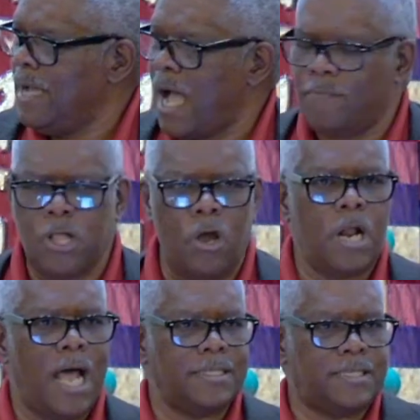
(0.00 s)
I've learned
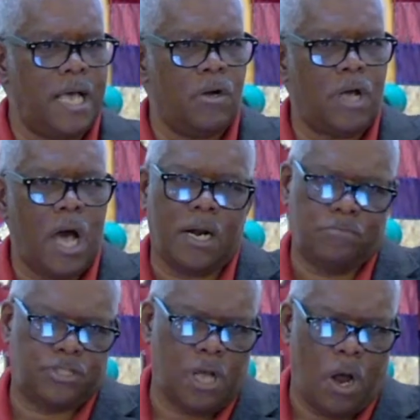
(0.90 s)
how to tell God
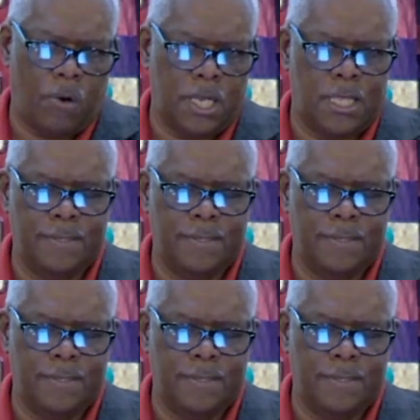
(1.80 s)
I'm sorry.